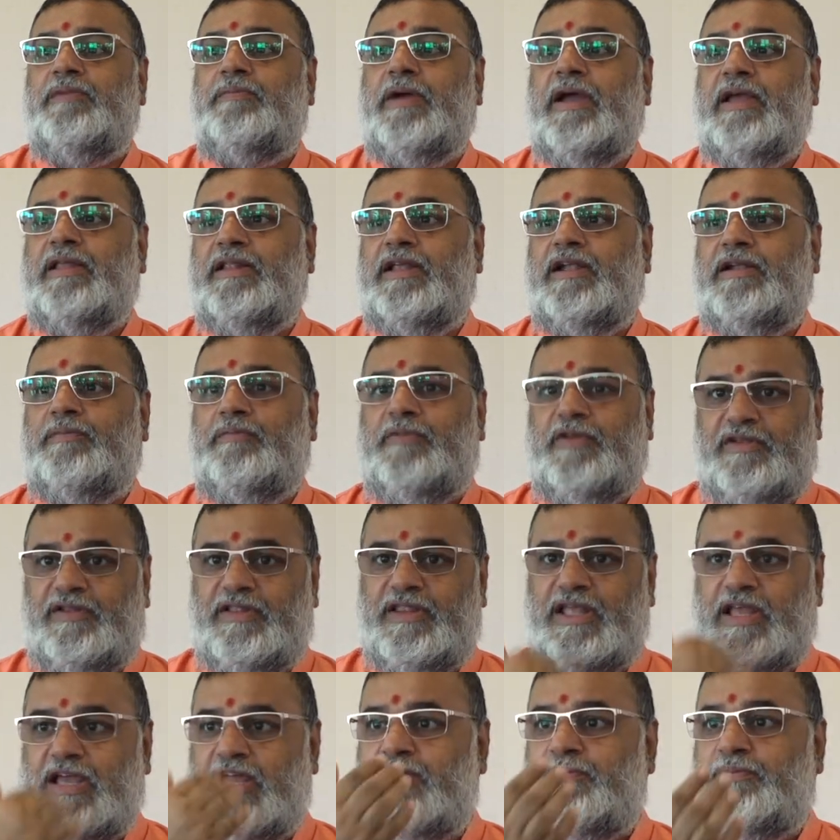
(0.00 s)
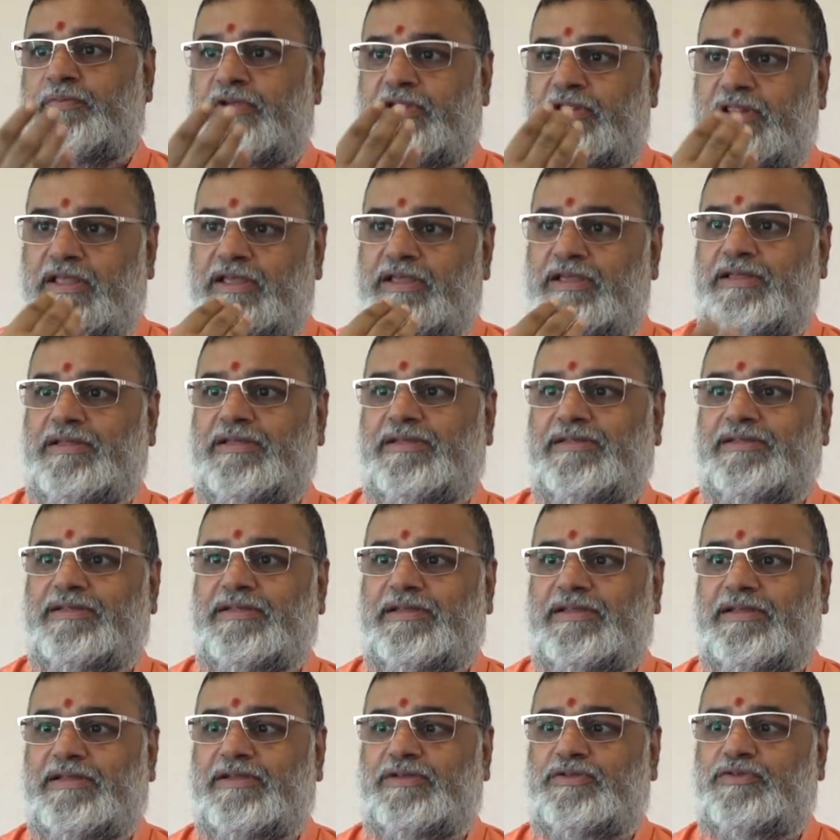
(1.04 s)
by that. When they are breathing,
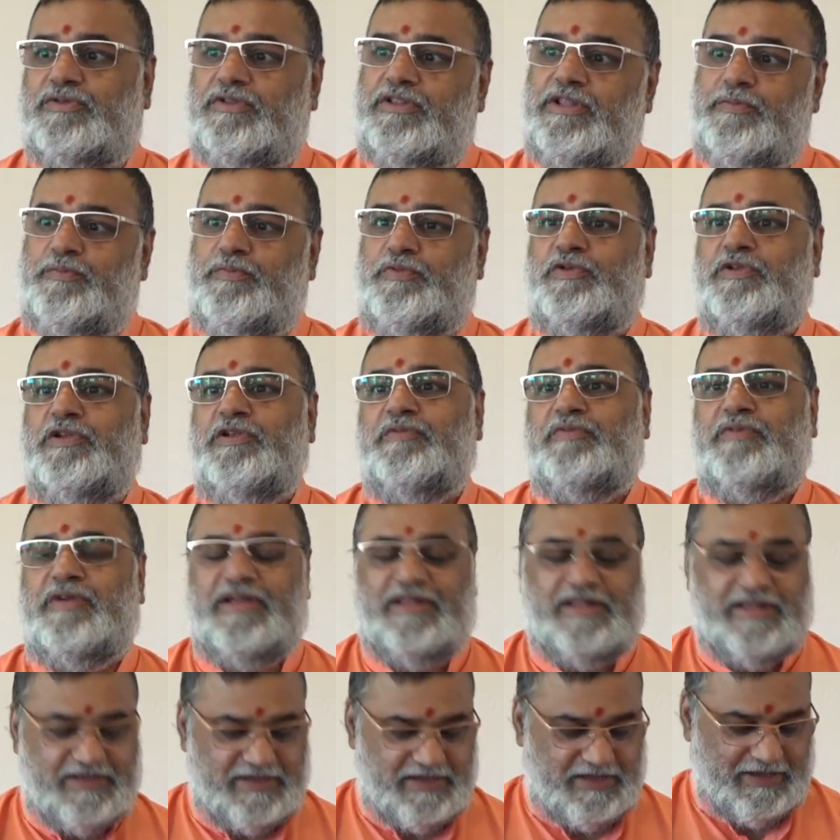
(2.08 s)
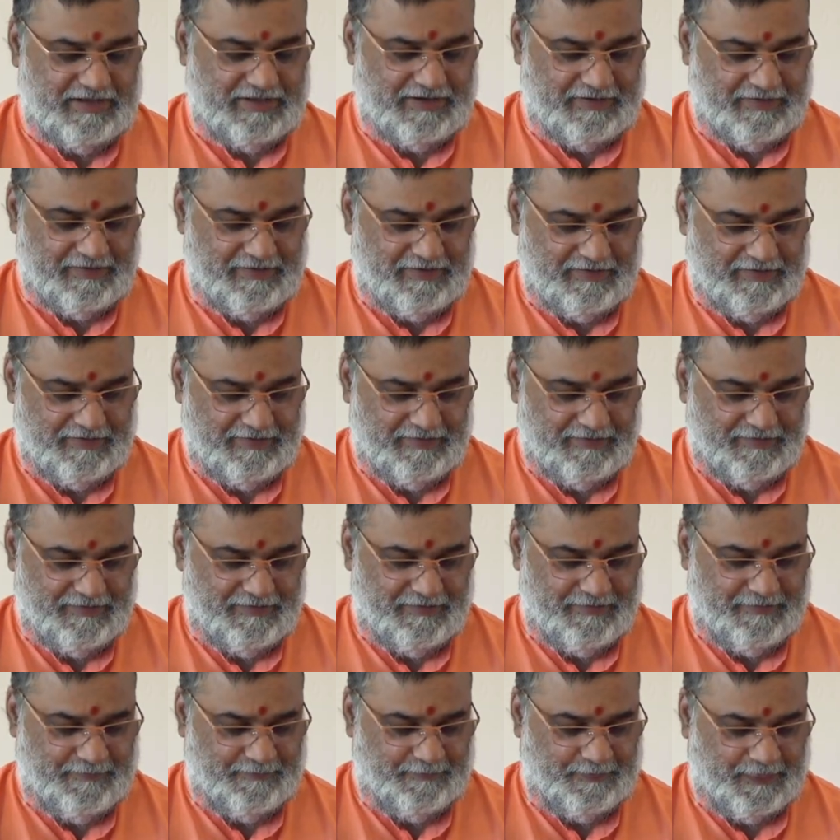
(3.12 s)
so they purify the air.
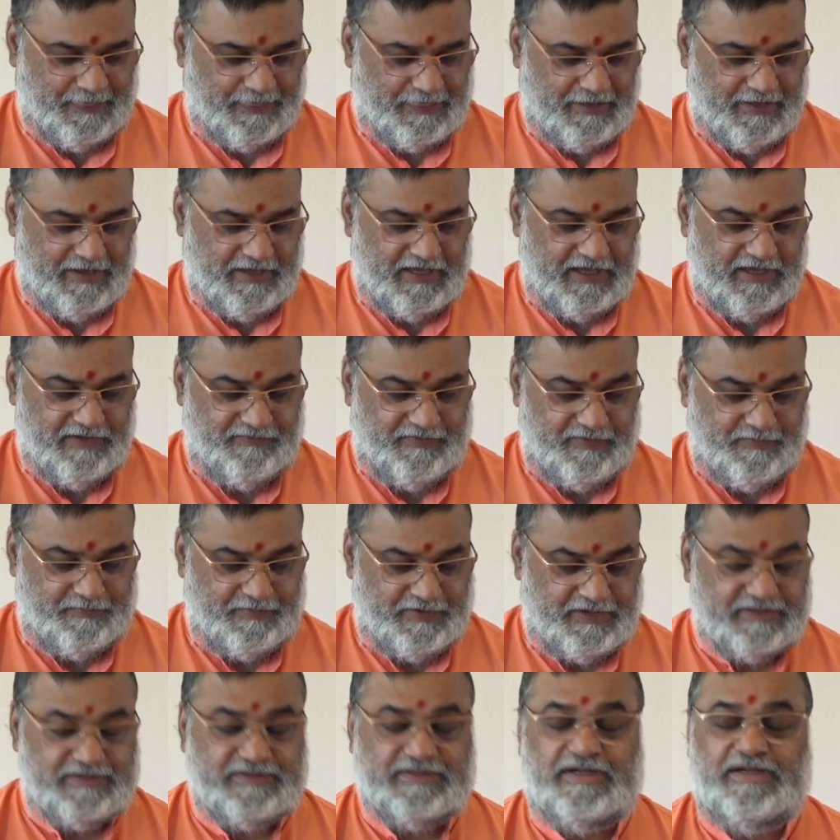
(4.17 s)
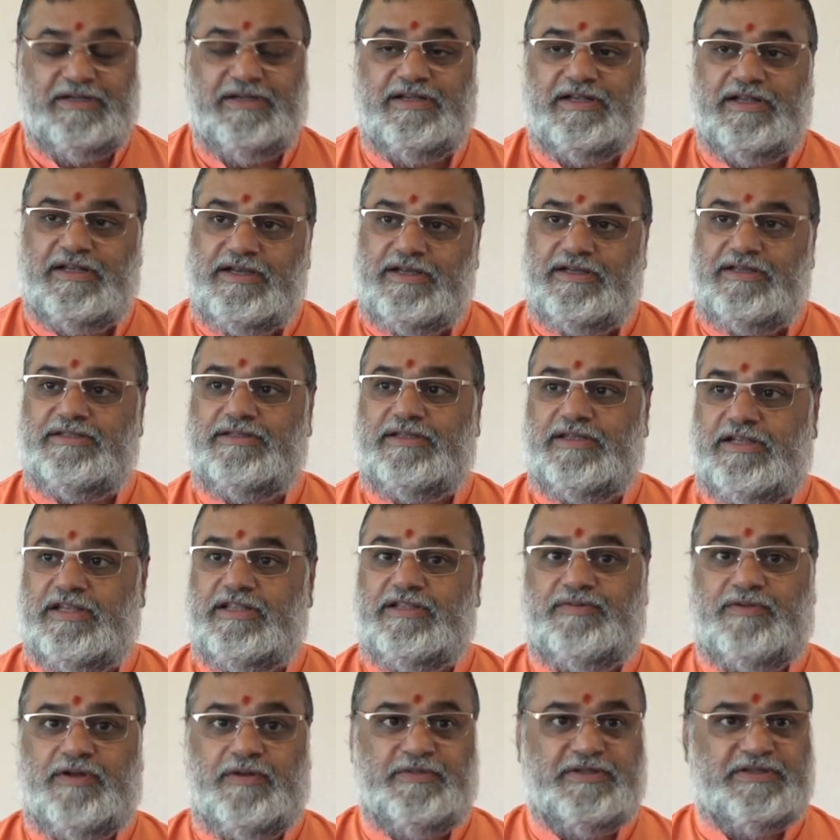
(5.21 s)
If a person does, it
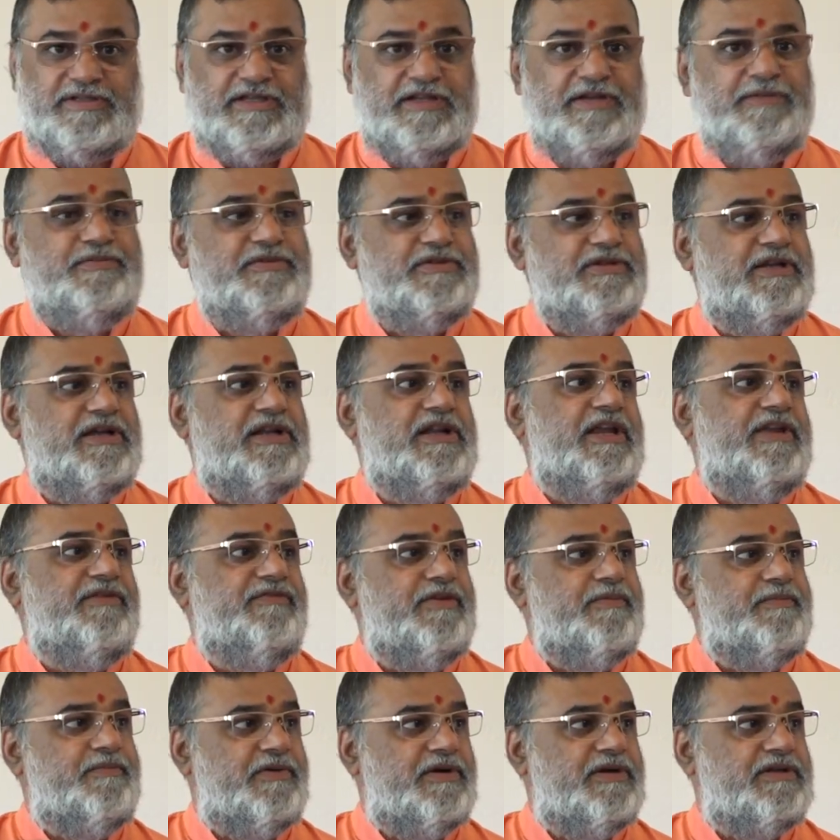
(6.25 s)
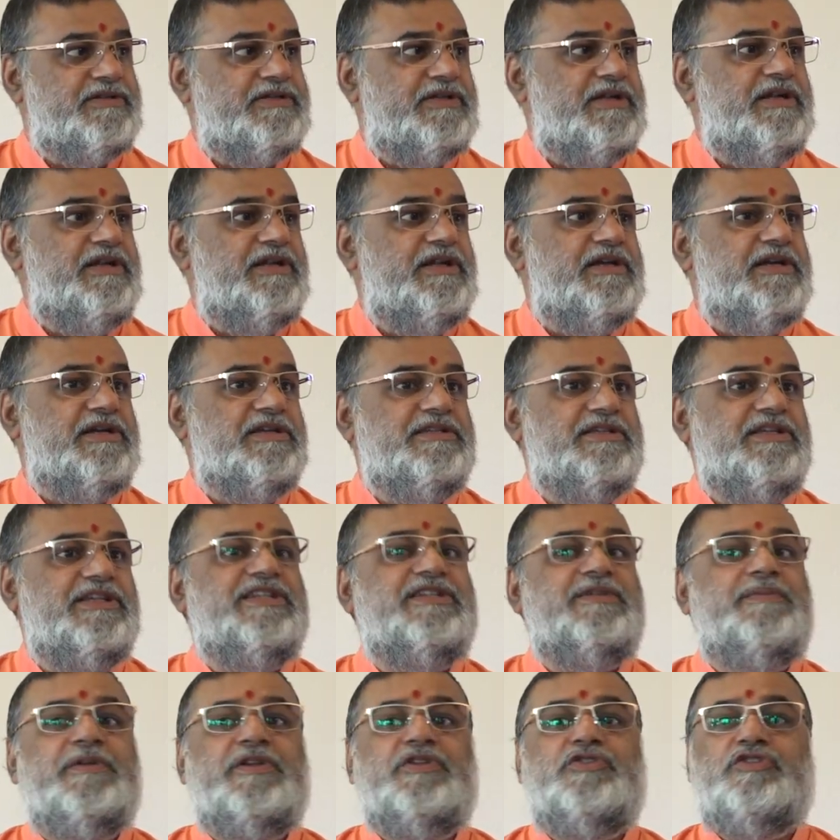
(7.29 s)
is from scripture, if a person does
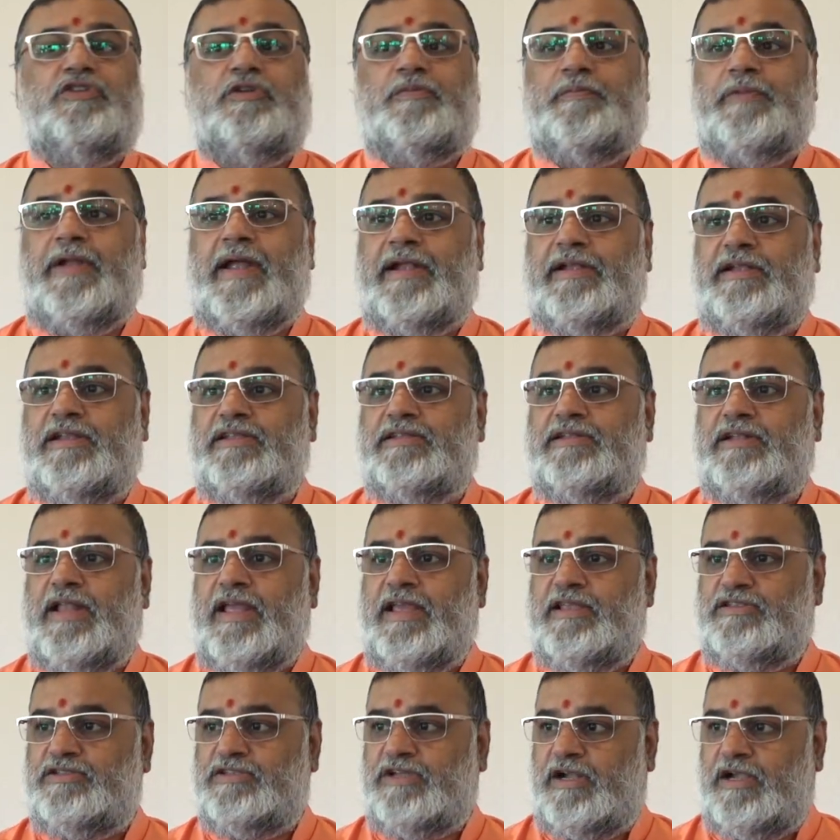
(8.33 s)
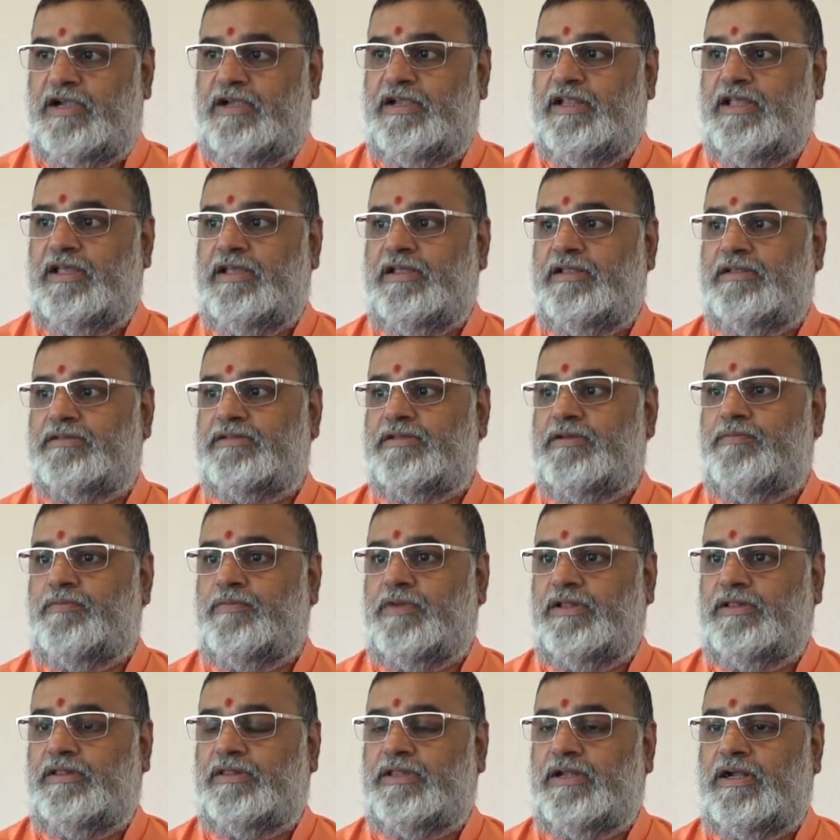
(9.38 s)
spiritual practice like chanting some
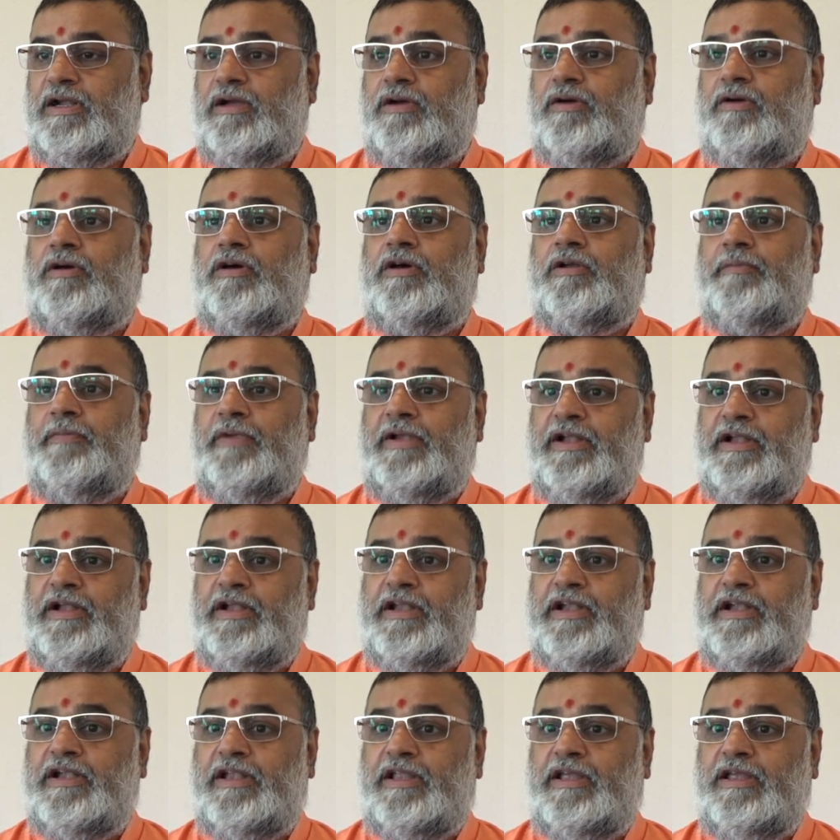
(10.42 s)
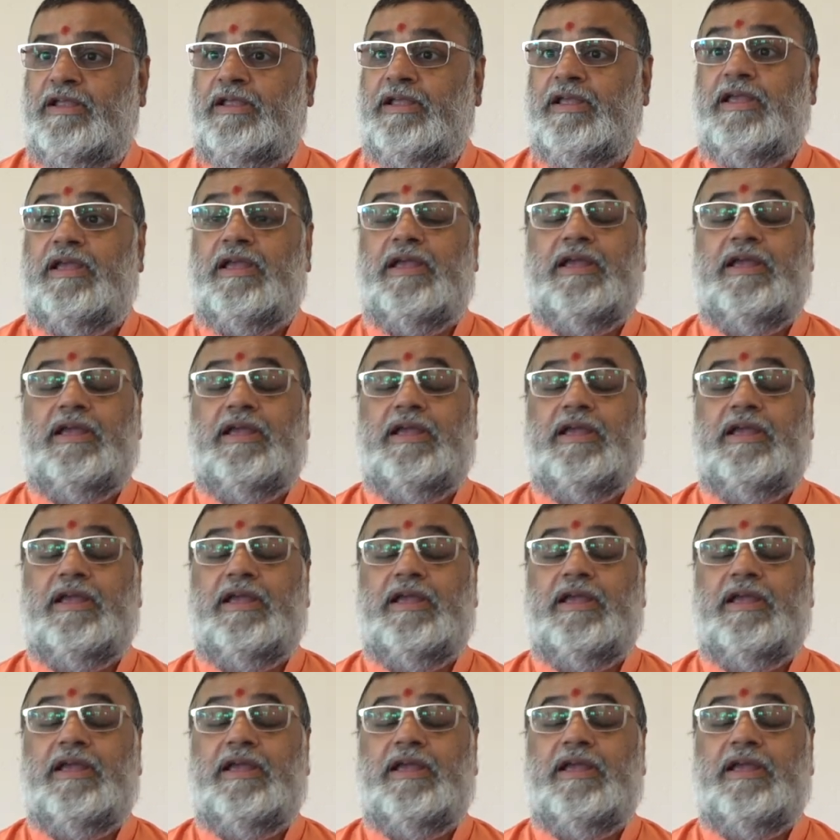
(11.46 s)
mantra or meditating